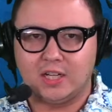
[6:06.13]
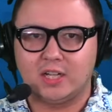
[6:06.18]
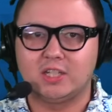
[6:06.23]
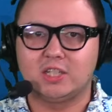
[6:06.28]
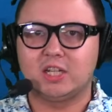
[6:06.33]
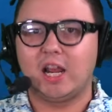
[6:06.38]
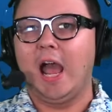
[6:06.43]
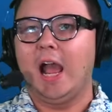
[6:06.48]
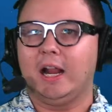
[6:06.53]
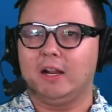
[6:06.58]

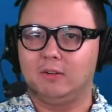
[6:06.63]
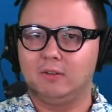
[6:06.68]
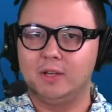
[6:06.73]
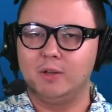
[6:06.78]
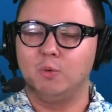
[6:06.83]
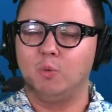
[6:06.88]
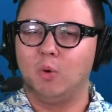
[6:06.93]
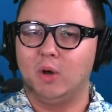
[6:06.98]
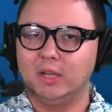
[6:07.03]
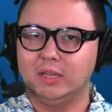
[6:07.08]
exactly
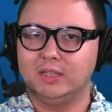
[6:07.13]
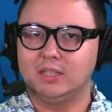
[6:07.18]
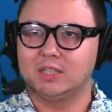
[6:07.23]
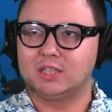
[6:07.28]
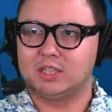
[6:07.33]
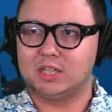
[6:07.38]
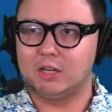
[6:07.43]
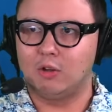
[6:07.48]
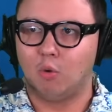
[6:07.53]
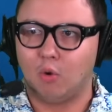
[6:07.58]
what the
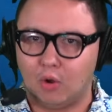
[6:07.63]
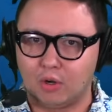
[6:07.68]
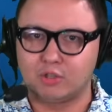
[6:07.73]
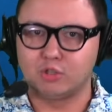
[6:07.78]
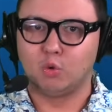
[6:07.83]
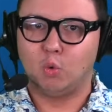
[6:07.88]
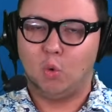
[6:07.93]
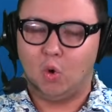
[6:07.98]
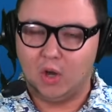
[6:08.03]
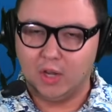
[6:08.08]

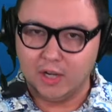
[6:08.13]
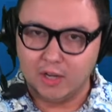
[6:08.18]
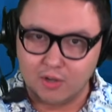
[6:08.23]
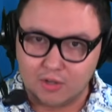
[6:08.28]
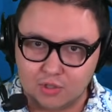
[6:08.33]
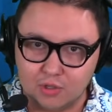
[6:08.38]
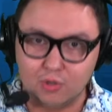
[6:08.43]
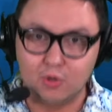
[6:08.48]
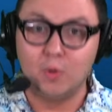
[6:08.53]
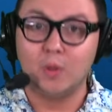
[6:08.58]
Seahawks want to
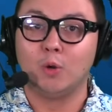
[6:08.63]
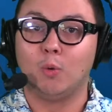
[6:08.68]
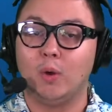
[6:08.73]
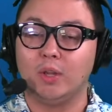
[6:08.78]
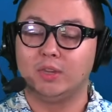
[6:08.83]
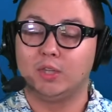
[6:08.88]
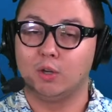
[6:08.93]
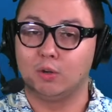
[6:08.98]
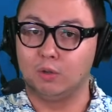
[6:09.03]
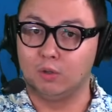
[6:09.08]
do and
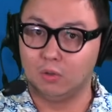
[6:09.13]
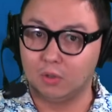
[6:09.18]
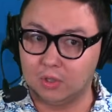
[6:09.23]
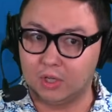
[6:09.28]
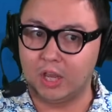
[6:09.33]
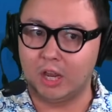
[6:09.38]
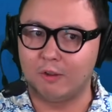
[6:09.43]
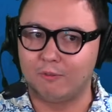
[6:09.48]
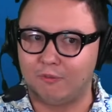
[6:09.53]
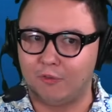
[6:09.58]
what they're
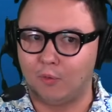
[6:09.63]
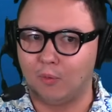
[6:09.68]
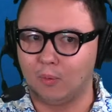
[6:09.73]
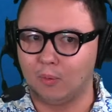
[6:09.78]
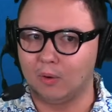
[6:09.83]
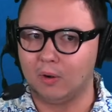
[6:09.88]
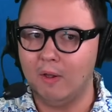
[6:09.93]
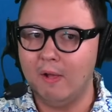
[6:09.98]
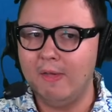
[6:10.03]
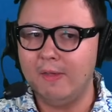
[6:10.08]
looking
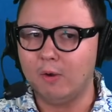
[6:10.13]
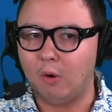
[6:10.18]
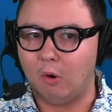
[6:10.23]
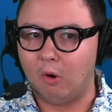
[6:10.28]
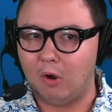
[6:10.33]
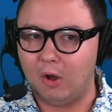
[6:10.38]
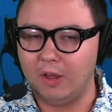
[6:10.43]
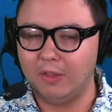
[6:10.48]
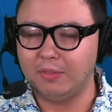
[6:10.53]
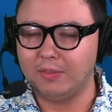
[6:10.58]
for
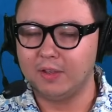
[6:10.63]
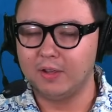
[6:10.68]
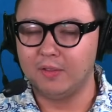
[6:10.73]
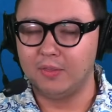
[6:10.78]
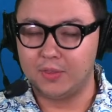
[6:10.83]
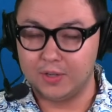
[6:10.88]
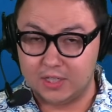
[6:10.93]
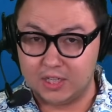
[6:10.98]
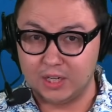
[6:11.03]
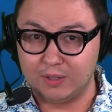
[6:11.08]
on
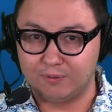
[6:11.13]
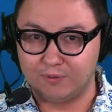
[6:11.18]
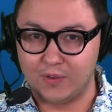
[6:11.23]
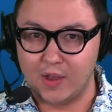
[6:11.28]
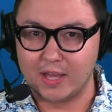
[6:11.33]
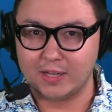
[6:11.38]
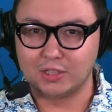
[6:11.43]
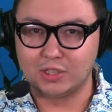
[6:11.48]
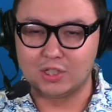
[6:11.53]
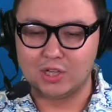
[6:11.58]
the
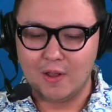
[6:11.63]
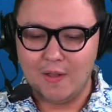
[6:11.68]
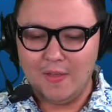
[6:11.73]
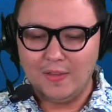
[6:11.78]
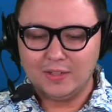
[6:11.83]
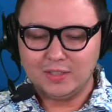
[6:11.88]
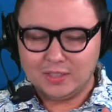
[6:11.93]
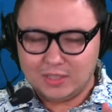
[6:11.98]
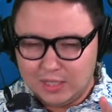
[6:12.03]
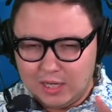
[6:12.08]
defense.
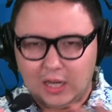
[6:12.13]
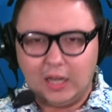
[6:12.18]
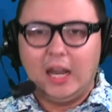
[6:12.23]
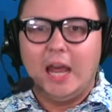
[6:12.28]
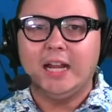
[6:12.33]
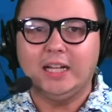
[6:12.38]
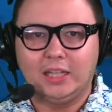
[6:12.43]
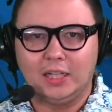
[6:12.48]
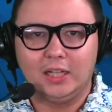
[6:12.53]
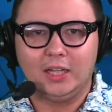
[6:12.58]
Do you like the